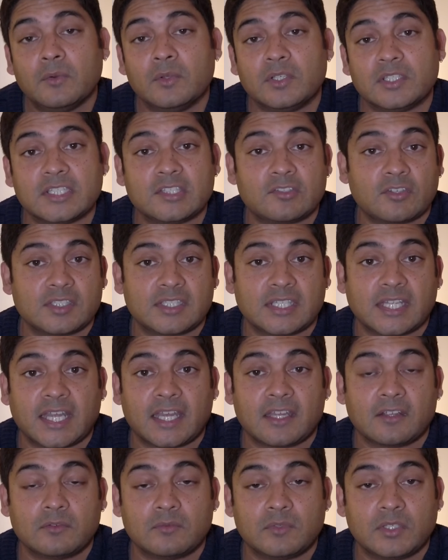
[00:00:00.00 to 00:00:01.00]
which is interesting
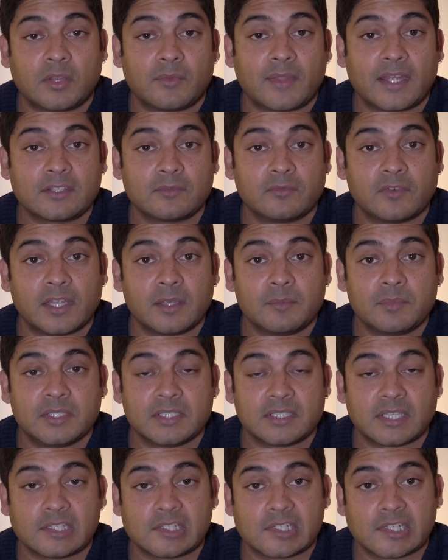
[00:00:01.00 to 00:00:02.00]
how, you know, that's
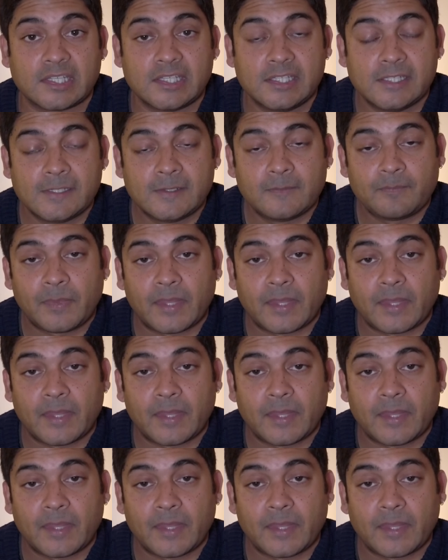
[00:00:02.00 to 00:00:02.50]
flipped, essentially.